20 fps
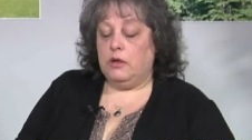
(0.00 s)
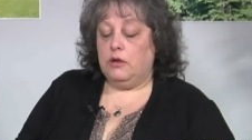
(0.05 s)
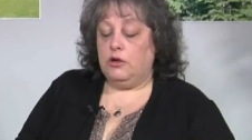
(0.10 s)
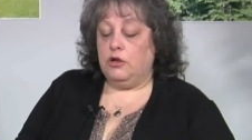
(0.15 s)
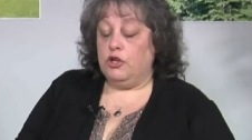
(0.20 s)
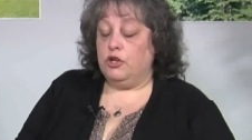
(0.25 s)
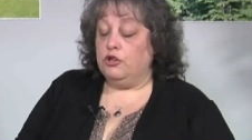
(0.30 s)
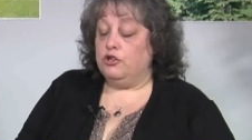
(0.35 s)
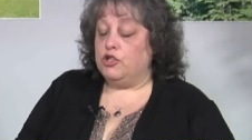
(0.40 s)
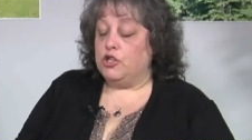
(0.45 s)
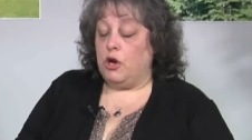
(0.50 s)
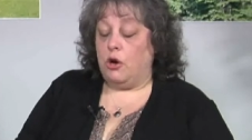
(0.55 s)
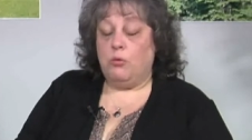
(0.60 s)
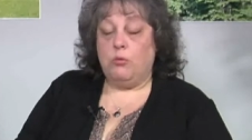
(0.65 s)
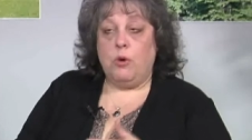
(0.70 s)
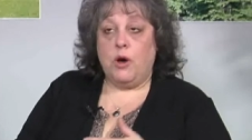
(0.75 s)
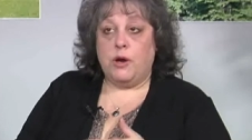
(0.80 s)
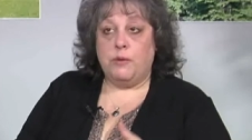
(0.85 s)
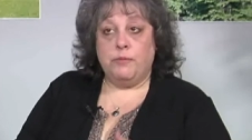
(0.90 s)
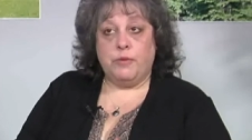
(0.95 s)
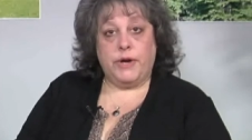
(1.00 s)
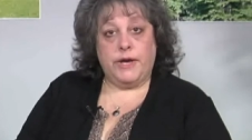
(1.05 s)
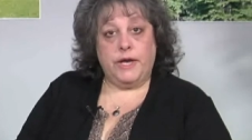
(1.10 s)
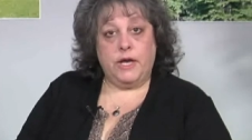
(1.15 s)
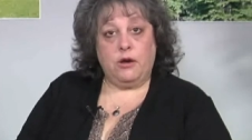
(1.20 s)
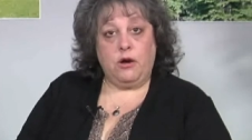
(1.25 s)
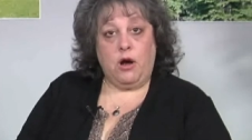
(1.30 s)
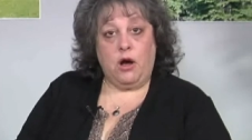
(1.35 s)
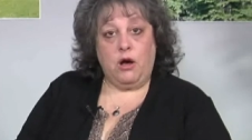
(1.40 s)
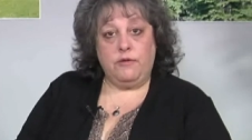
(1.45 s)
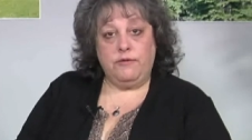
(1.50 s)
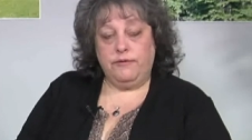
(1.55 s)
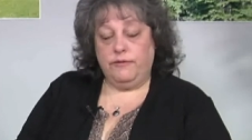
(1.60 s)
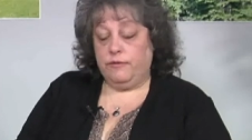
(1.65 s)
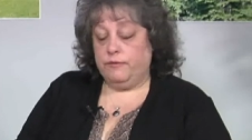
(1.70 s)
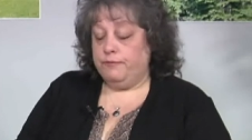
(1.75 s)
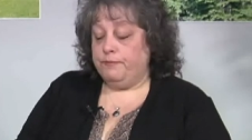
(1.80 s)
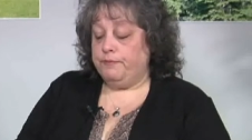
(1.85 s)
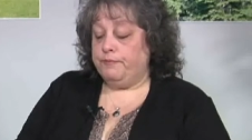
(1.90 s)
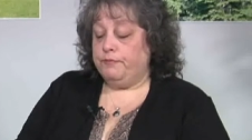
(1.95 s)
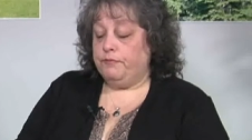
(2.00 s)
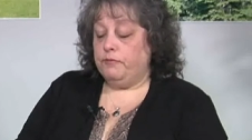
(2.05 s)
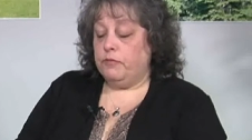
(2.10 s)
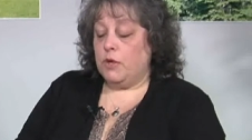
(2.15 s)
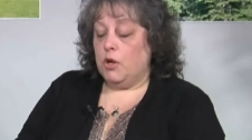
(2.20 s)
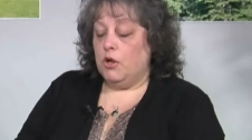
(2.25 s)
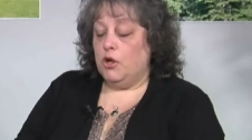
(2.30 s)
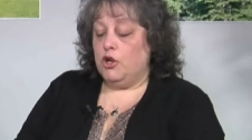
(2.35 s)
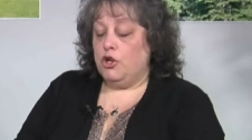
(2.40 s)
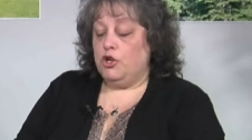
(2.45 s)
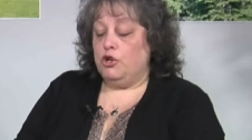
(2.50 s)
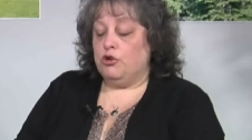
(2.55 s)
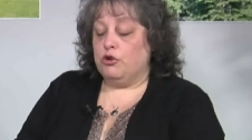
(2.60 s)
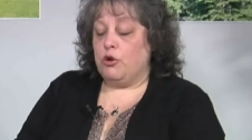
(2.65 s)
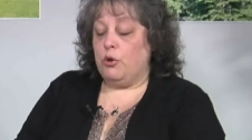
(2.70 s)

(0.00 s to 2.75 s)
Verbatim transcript: you don't want to break it off. You're